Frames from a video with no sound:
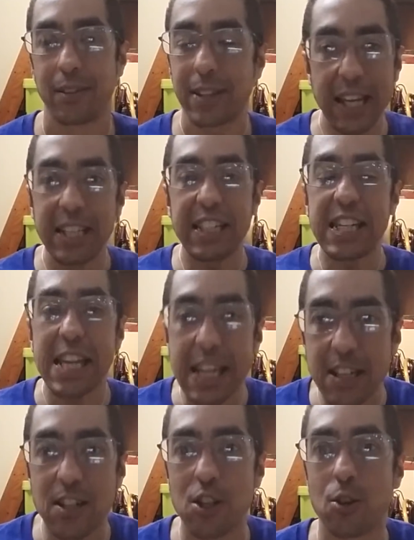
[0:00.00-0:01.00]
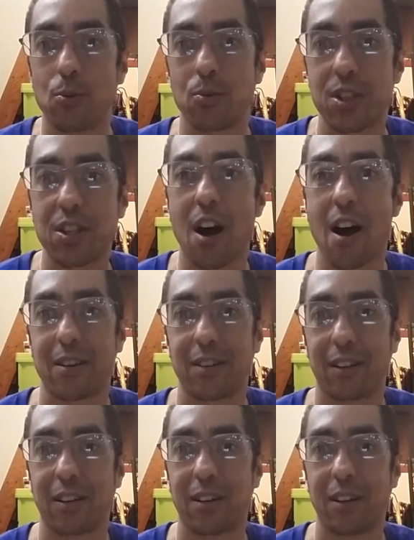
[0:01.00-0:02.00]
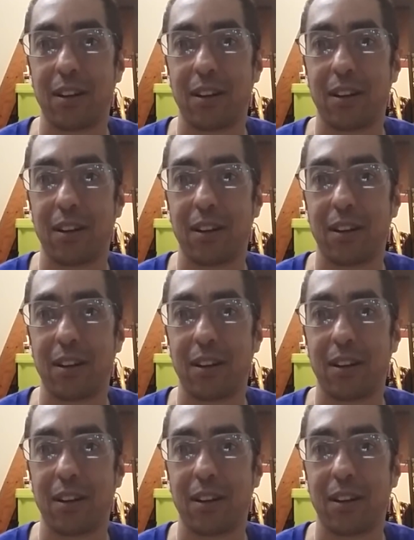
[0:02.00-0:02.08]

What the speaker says: They need you, Scotland.